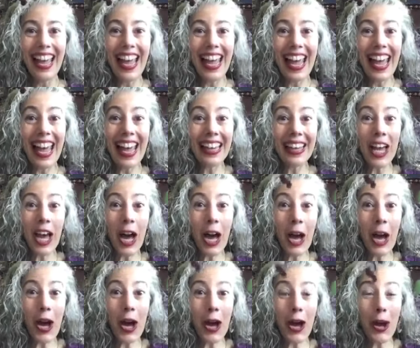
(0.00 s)
Hello!
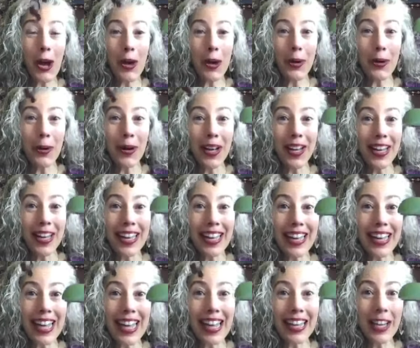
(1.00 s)

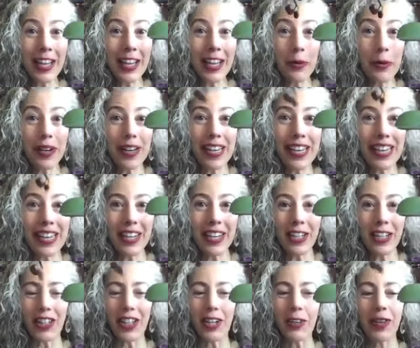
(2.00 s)
Hello, we're
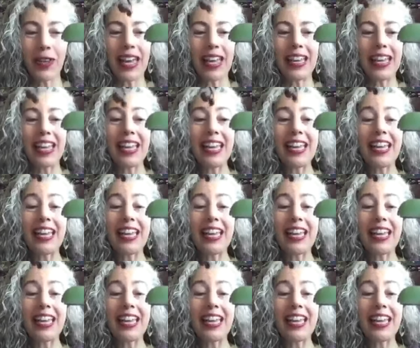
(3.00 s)
here, okay?